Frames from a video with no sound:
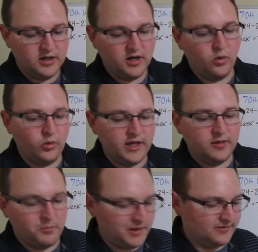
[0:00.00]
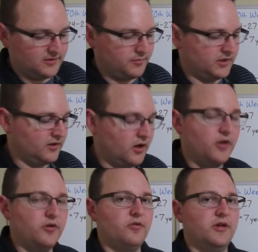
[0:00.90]
a week meant something
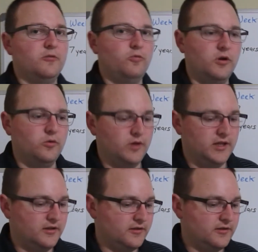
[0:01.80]
other than 1 week.